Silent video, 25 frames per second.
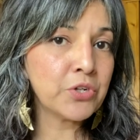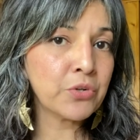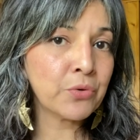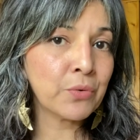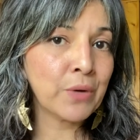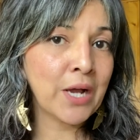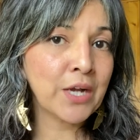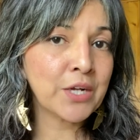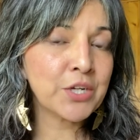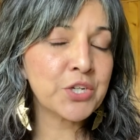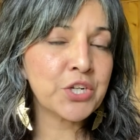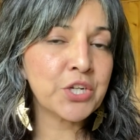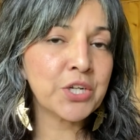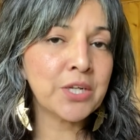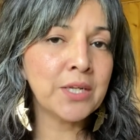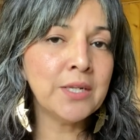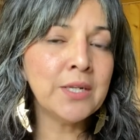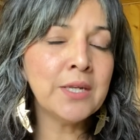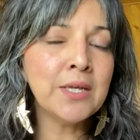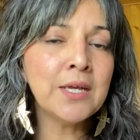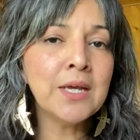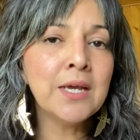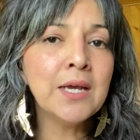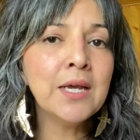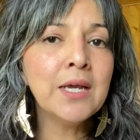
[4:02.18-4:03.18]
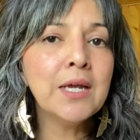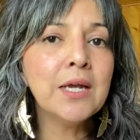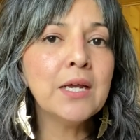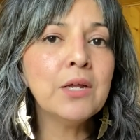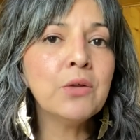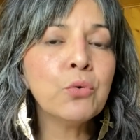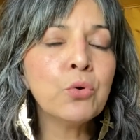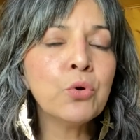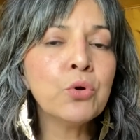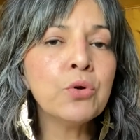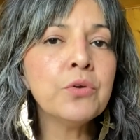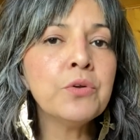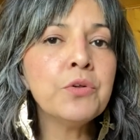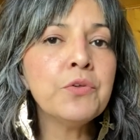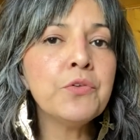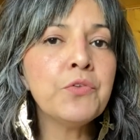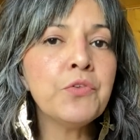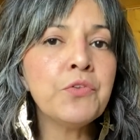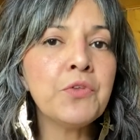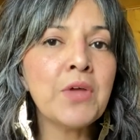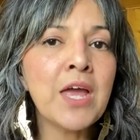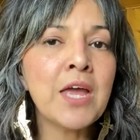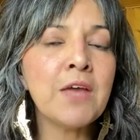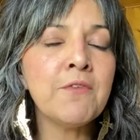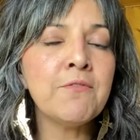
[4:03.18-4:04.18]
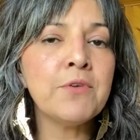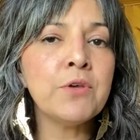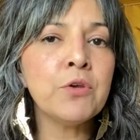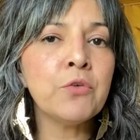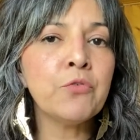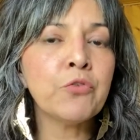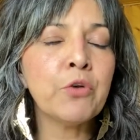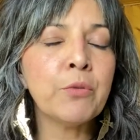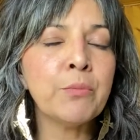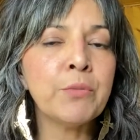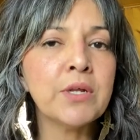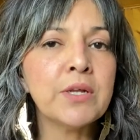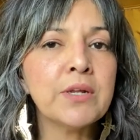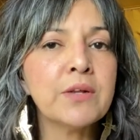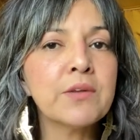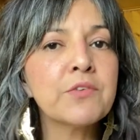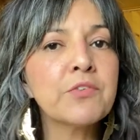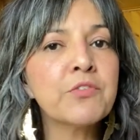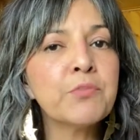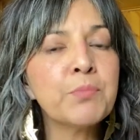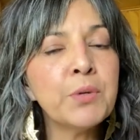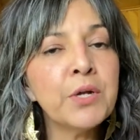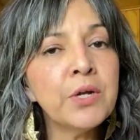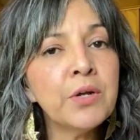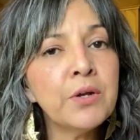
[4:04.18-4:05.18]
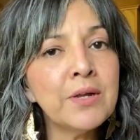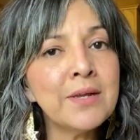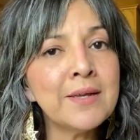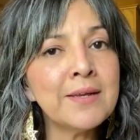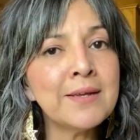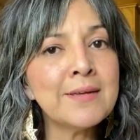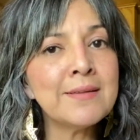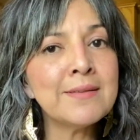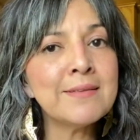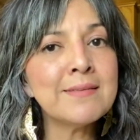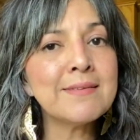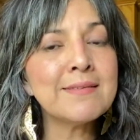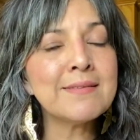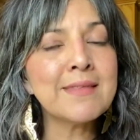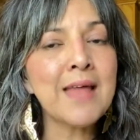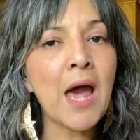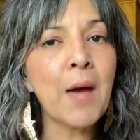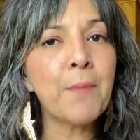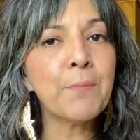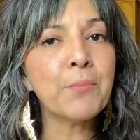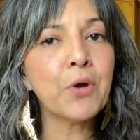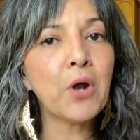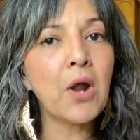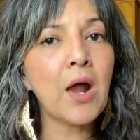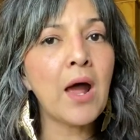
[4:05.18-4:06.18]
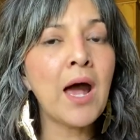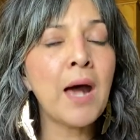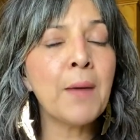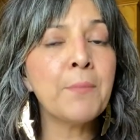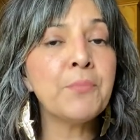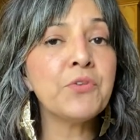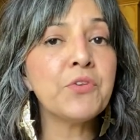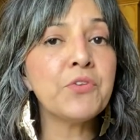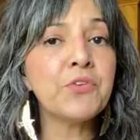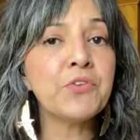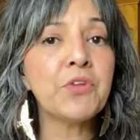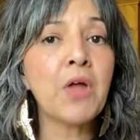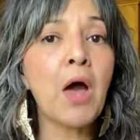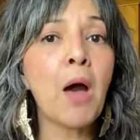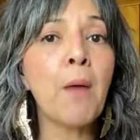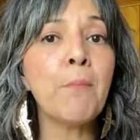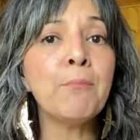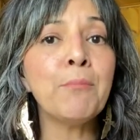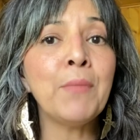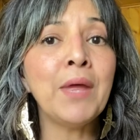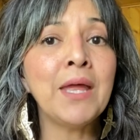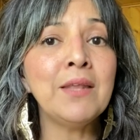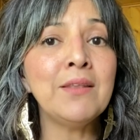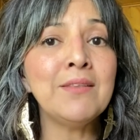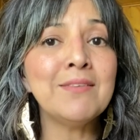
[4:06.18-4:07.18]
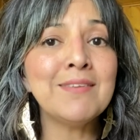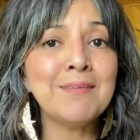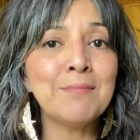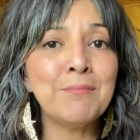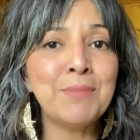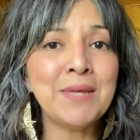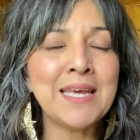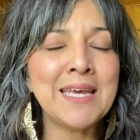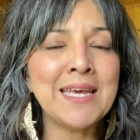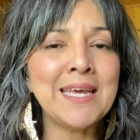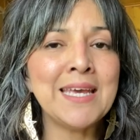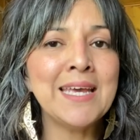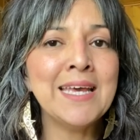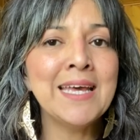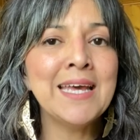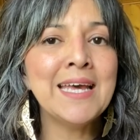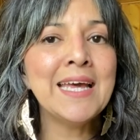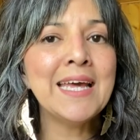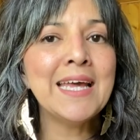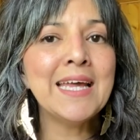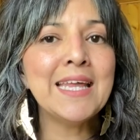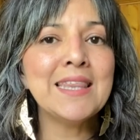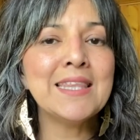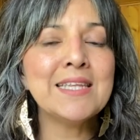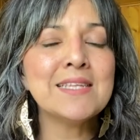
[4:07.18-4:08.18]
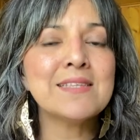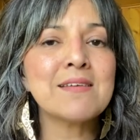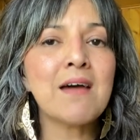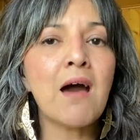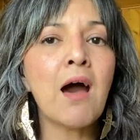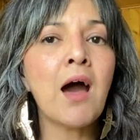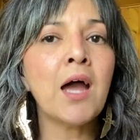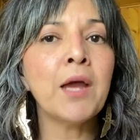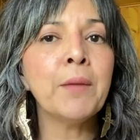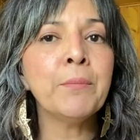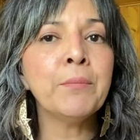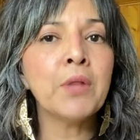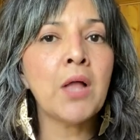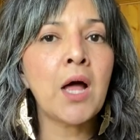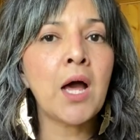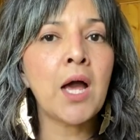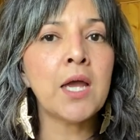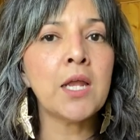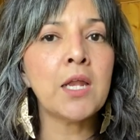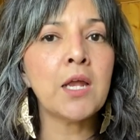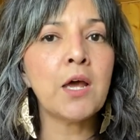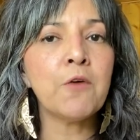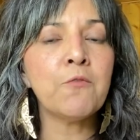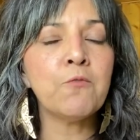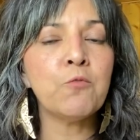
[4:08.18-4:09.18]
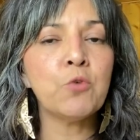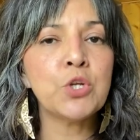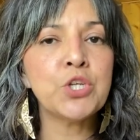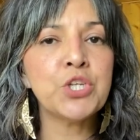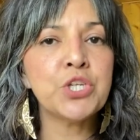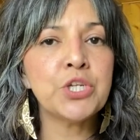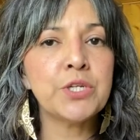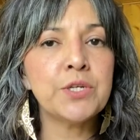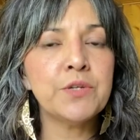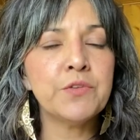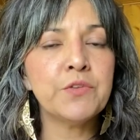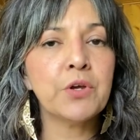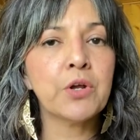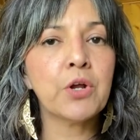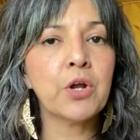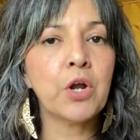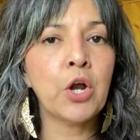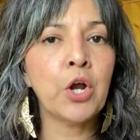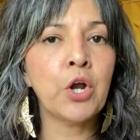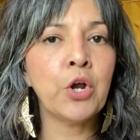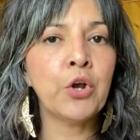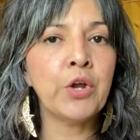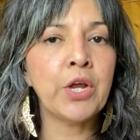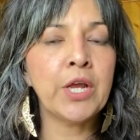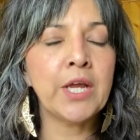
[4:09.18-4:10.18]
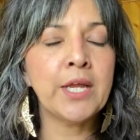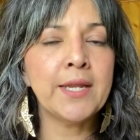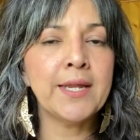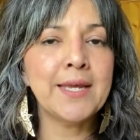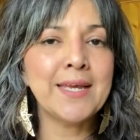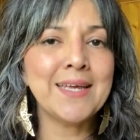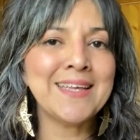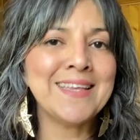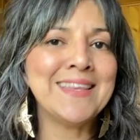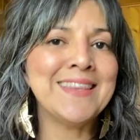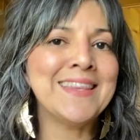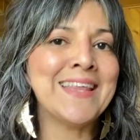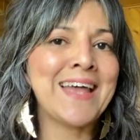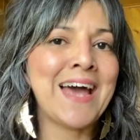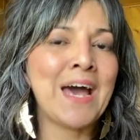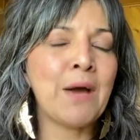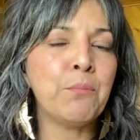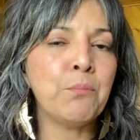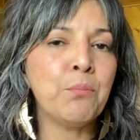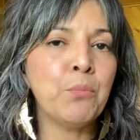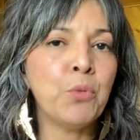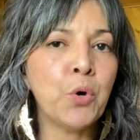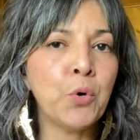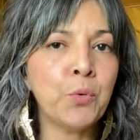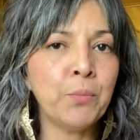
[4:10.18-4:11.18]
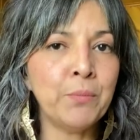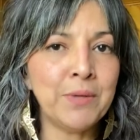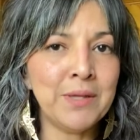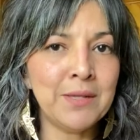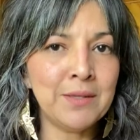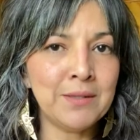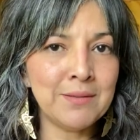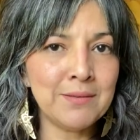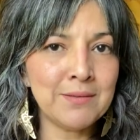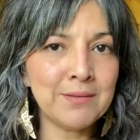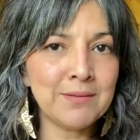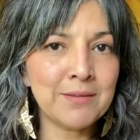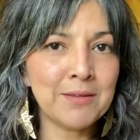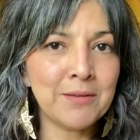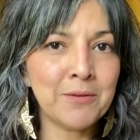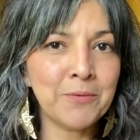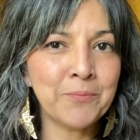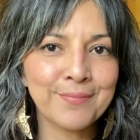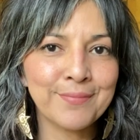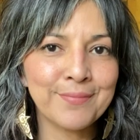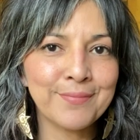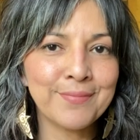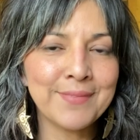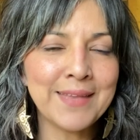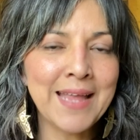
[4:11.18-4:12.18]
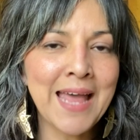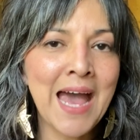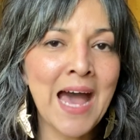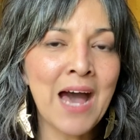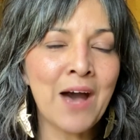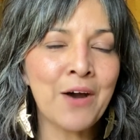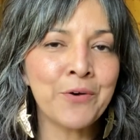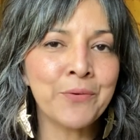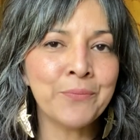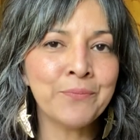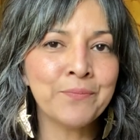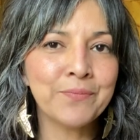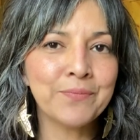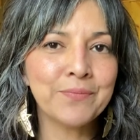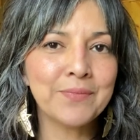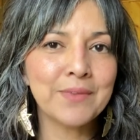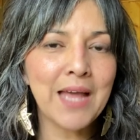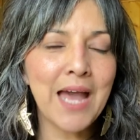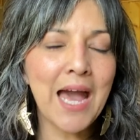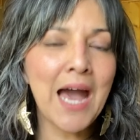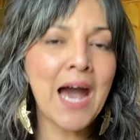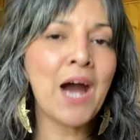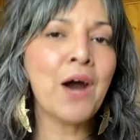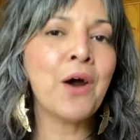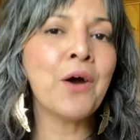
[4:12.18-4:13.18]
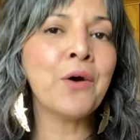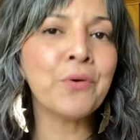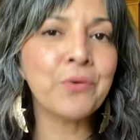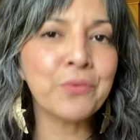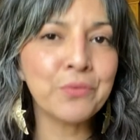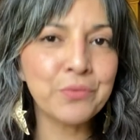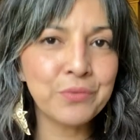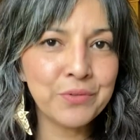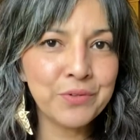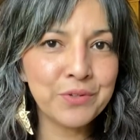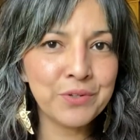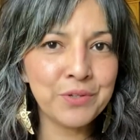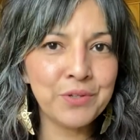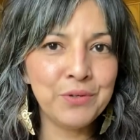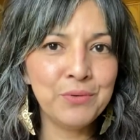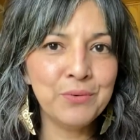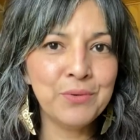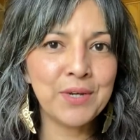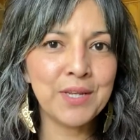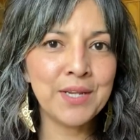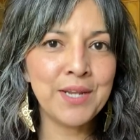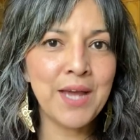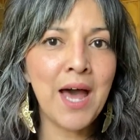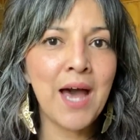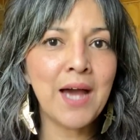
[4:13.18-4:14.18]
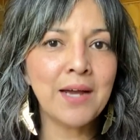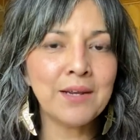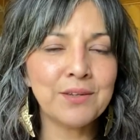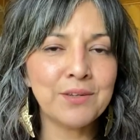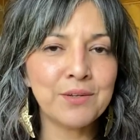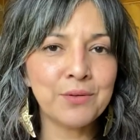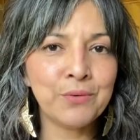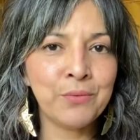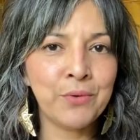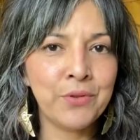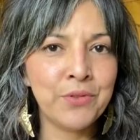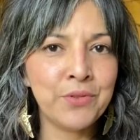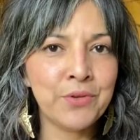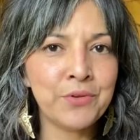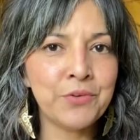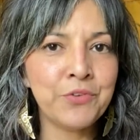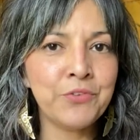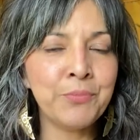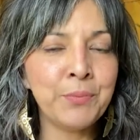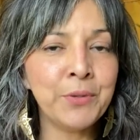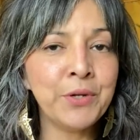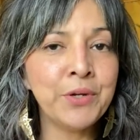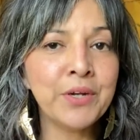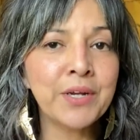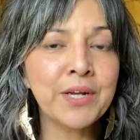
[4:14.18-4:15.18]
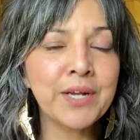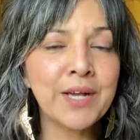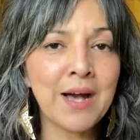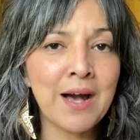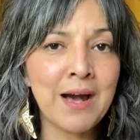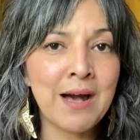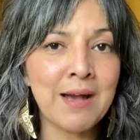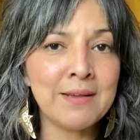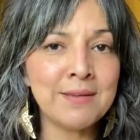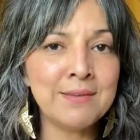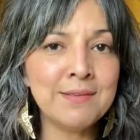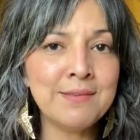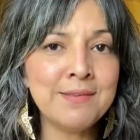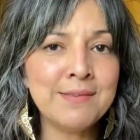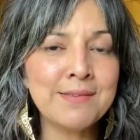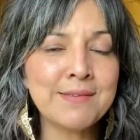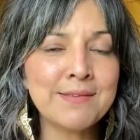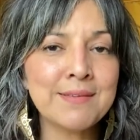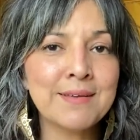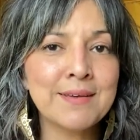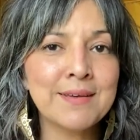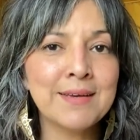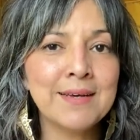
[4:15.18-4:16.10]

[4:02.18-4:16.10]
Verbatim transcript: direction in order to save you from an experience that perhaps is not meant to be in the timeline of which it is occurring in that moment. Now, how do you connect with your spirit guides?